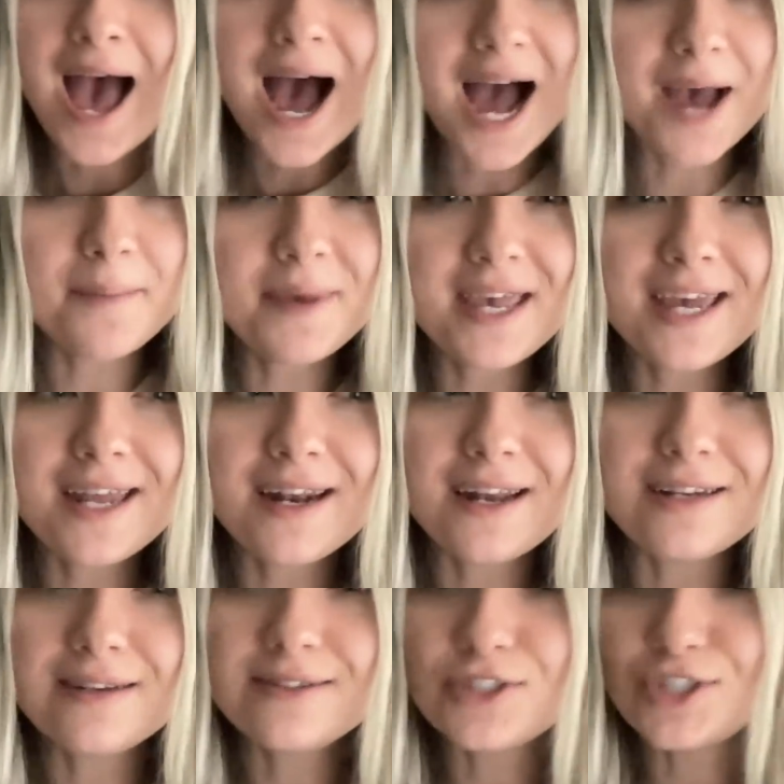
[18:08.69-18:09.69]
I mean,
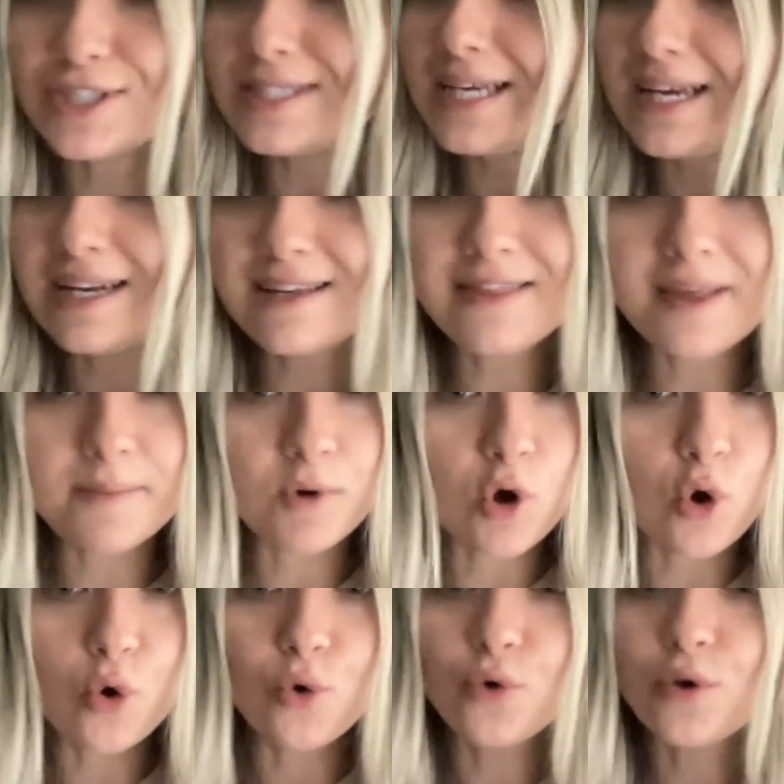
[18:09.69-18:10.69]
just eating them
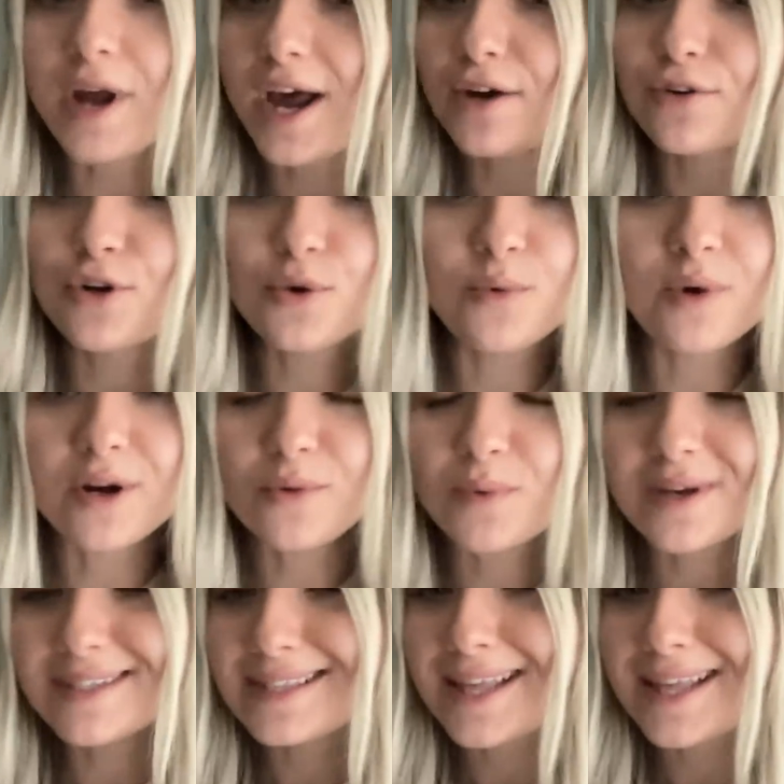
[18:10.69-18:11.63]
cold, I don't know what it was.